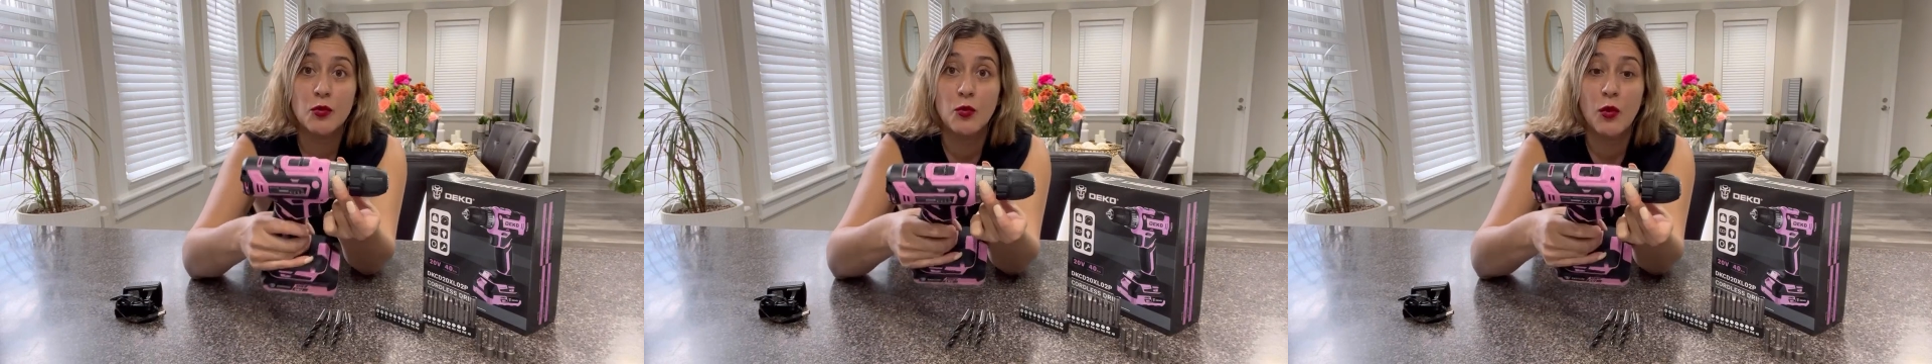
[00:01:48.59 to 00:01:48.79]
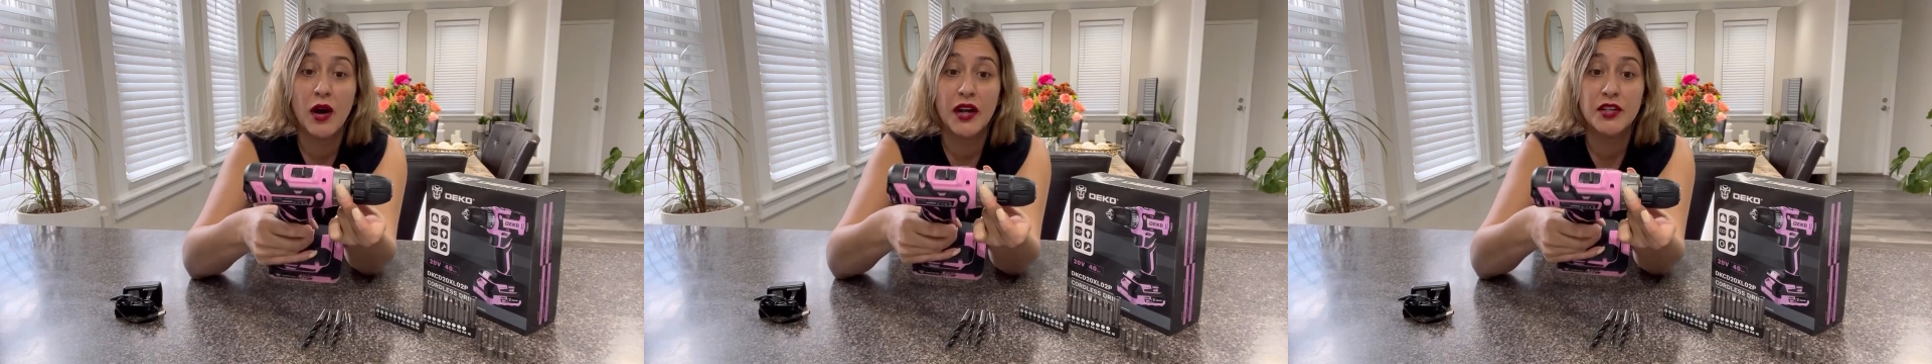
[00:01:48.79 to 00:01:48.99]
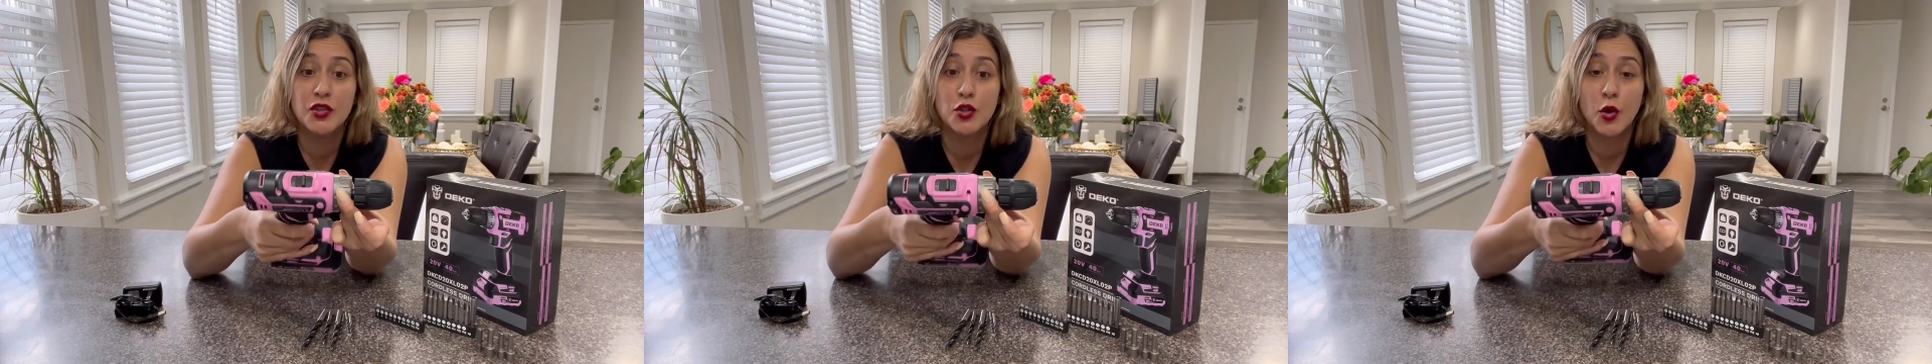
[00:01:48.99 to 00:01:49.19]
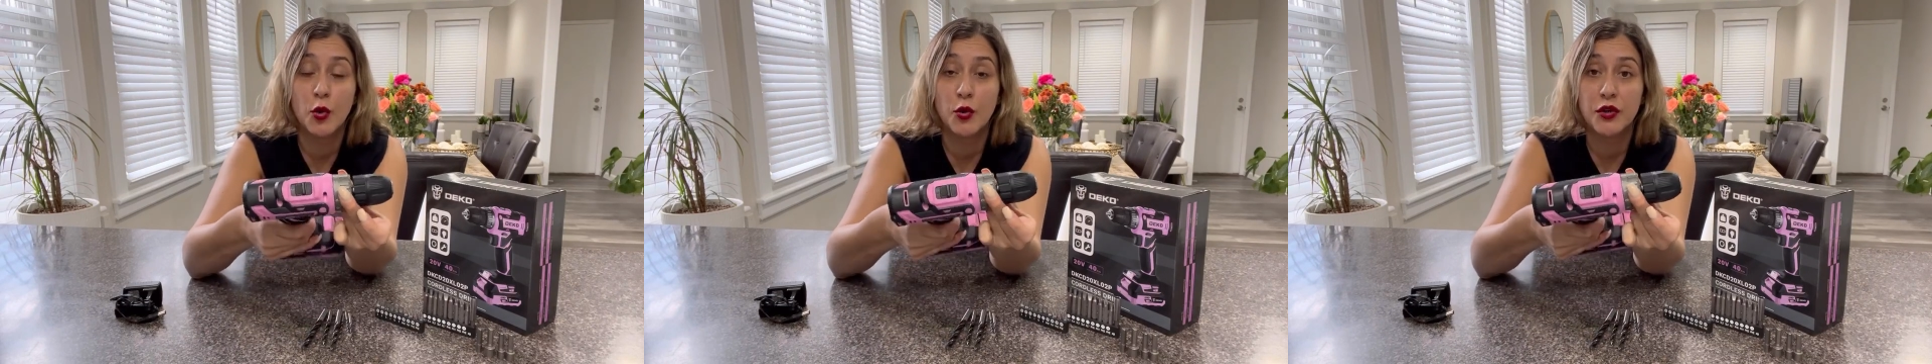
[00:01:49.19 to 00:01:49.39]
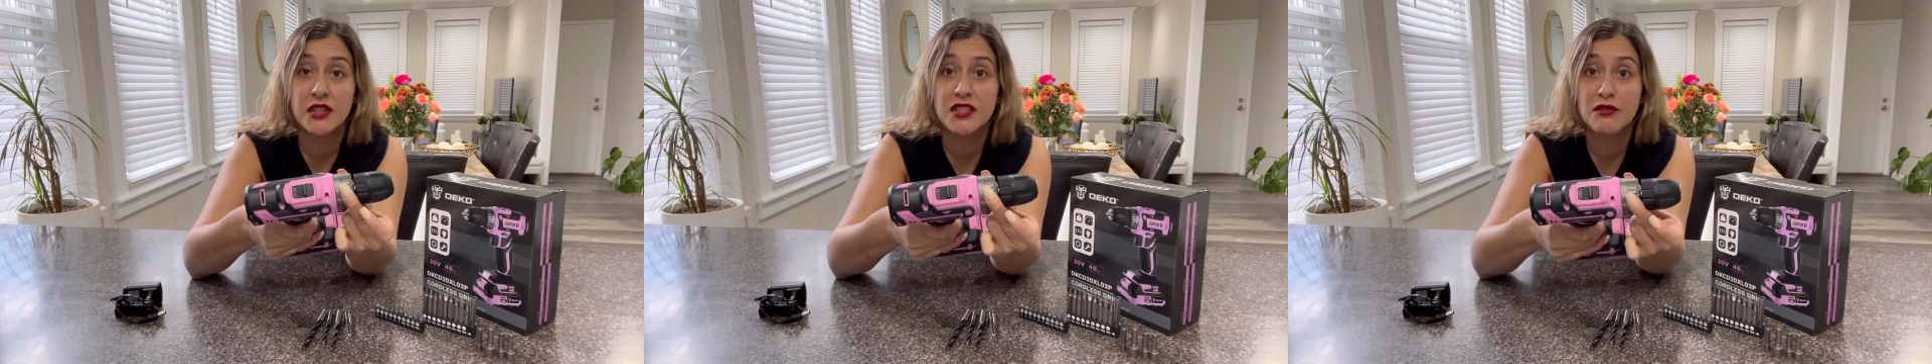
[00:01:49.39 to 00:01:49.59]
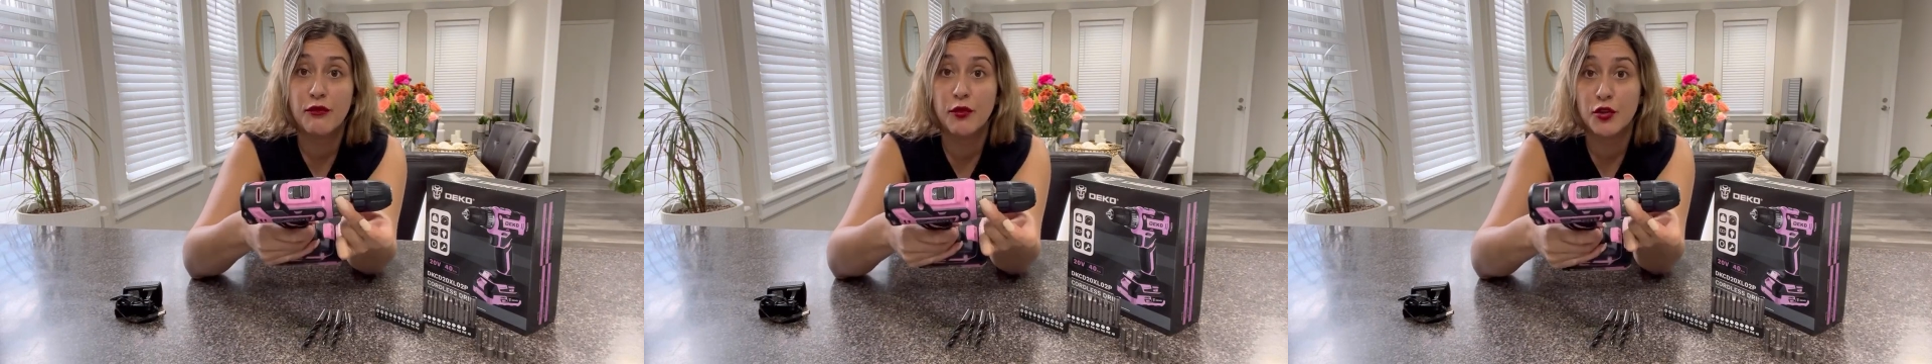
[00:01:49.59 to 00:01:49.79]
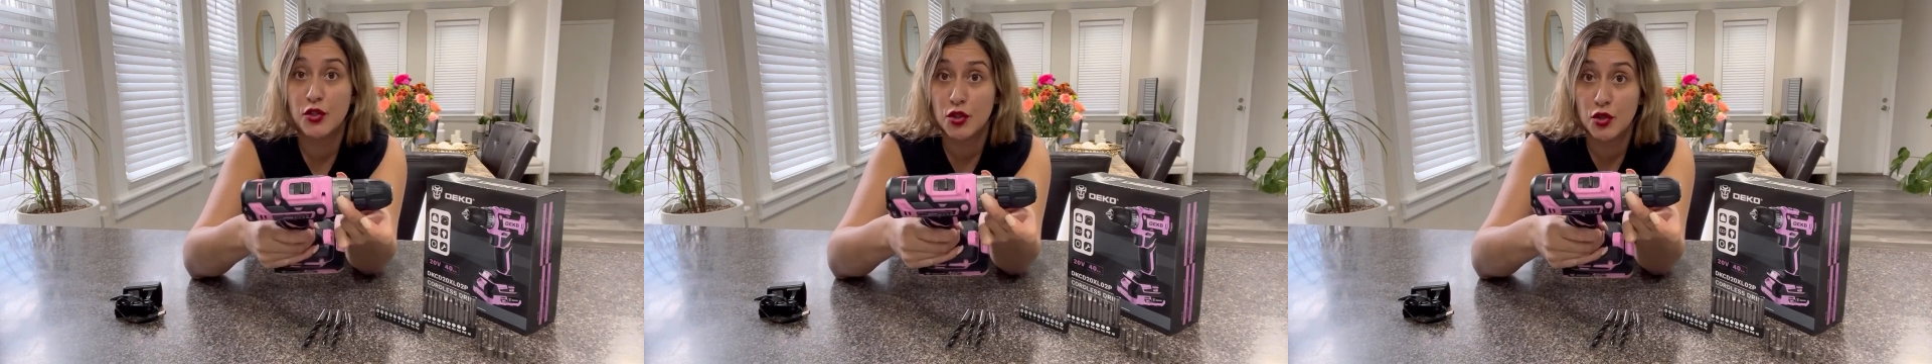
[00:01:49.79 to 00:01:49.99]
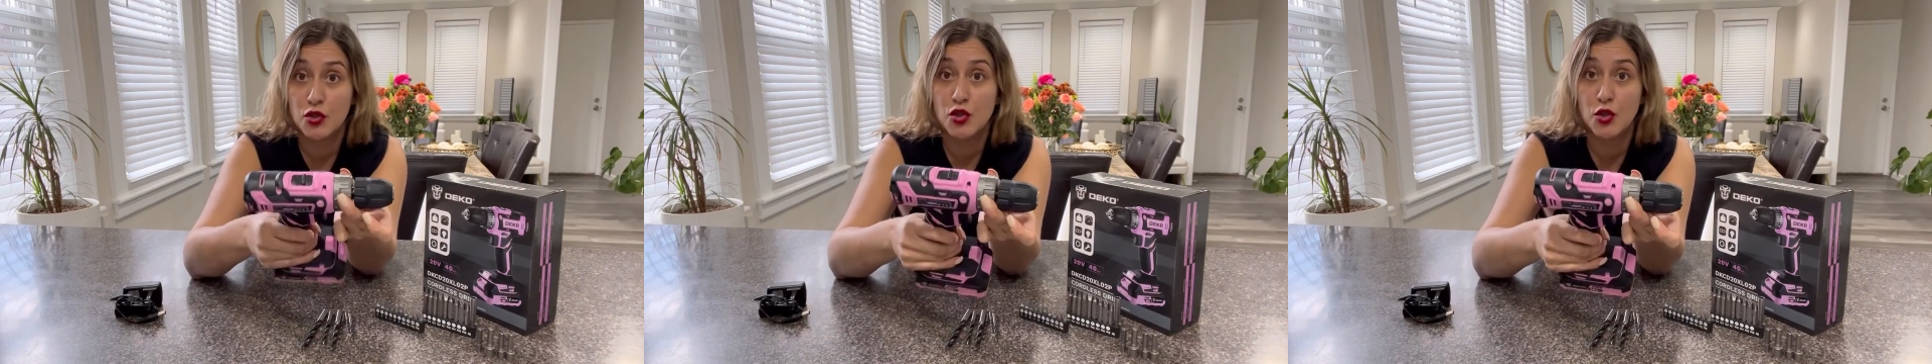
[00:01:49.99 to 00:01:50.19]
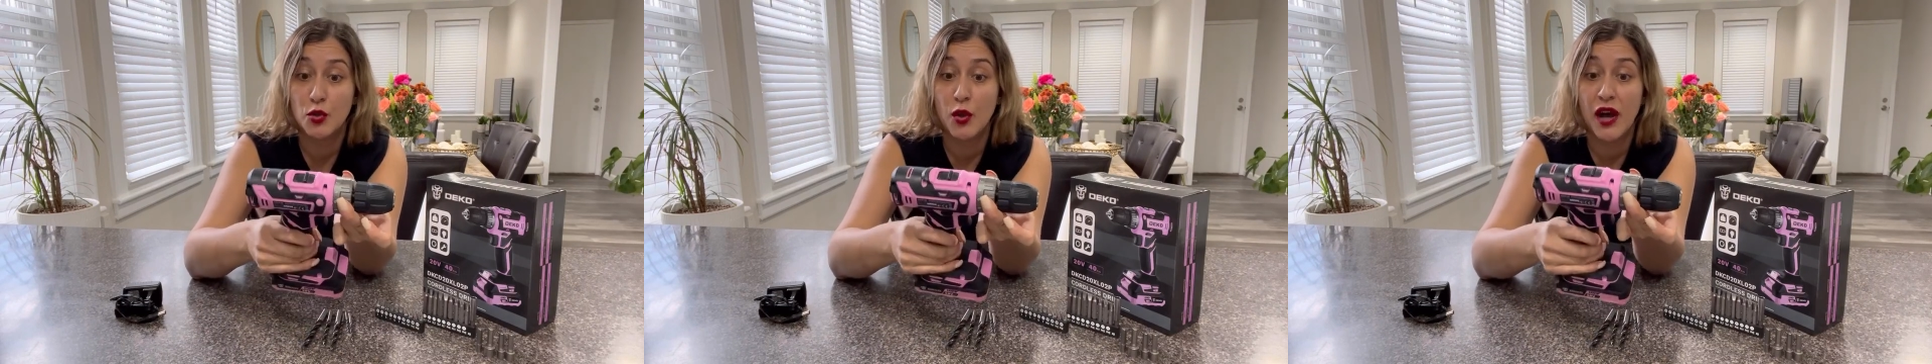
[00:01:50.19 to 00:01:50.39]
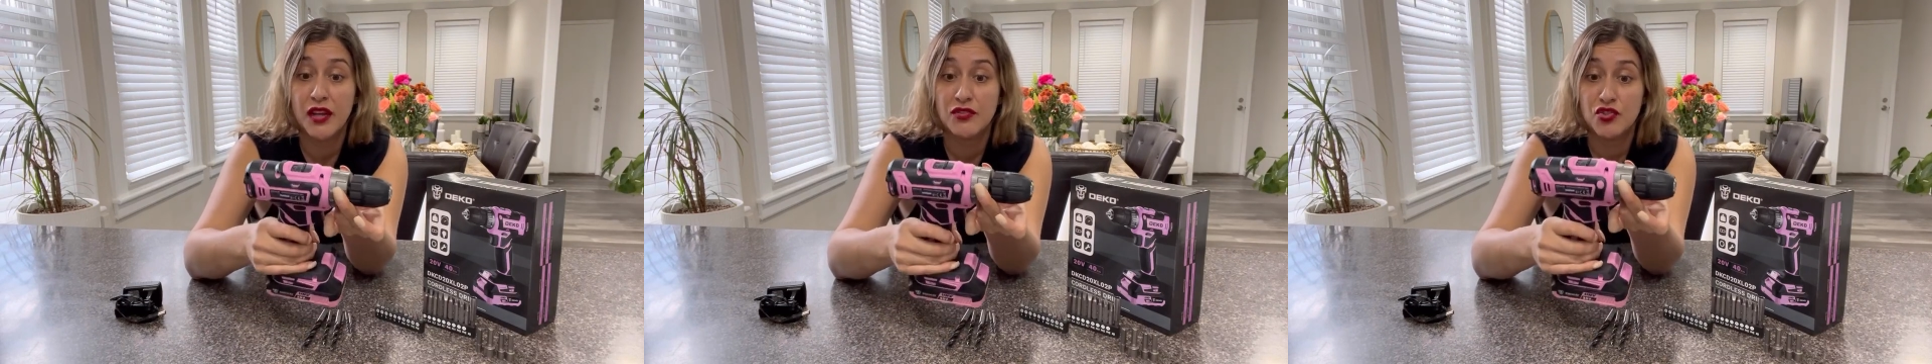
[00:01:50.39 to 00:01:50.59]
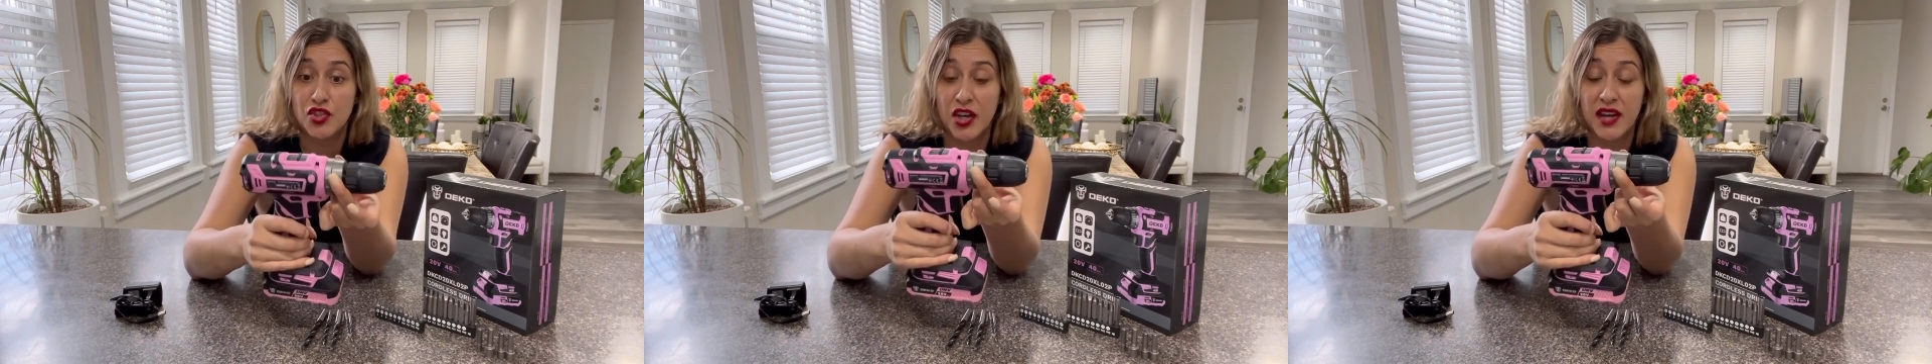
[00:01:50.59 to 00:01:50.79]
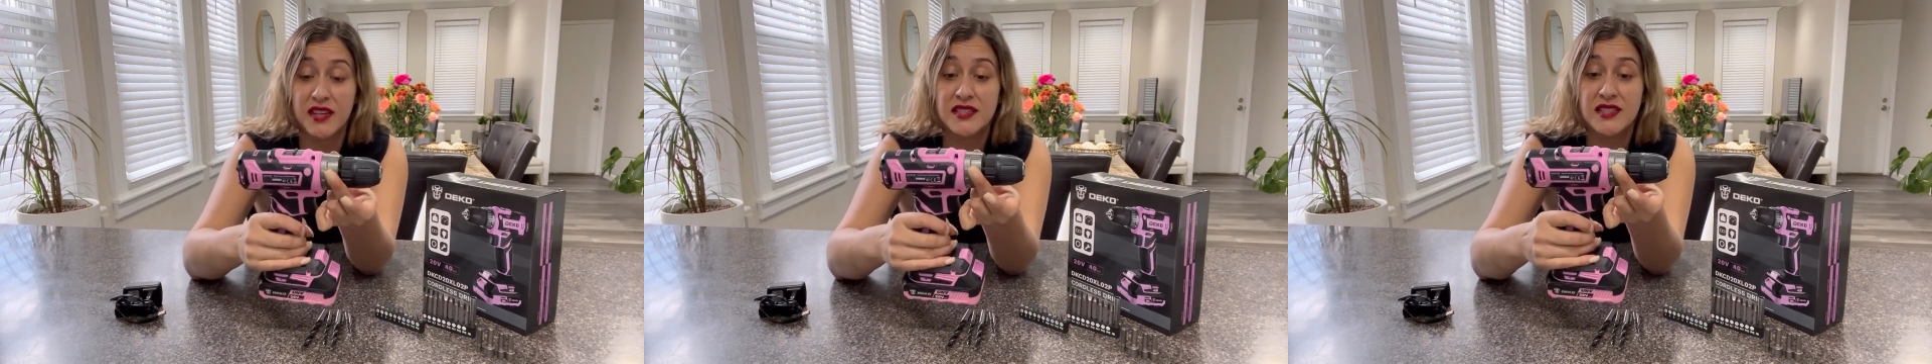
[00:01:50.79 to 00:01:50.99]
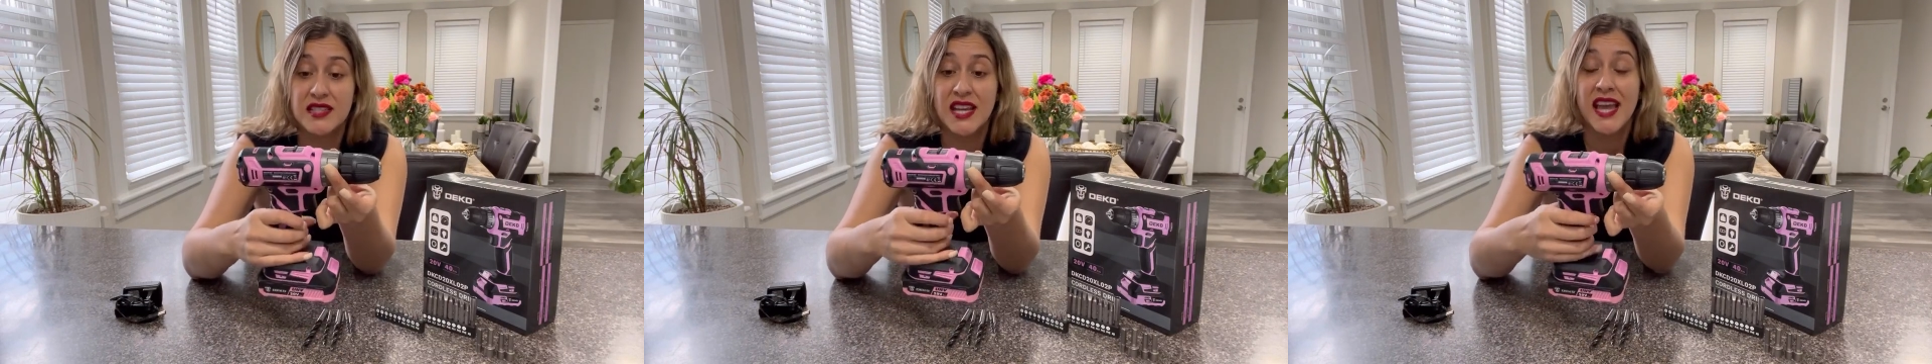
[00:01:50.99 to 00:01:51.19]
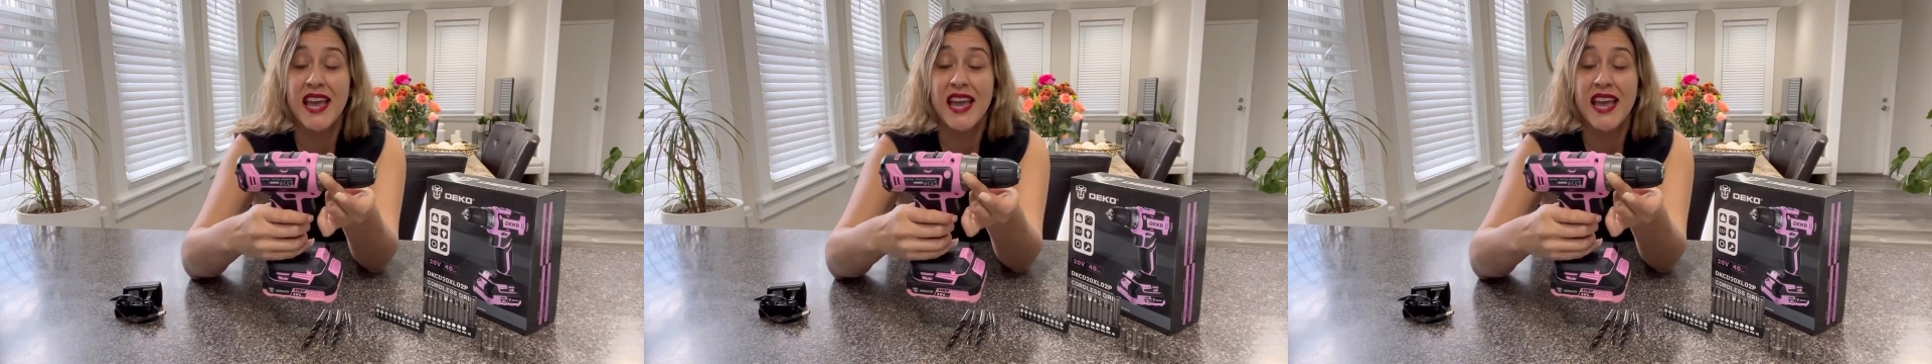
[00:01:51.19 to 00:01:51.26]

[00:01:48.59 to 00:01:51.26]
one torques for you to adjust.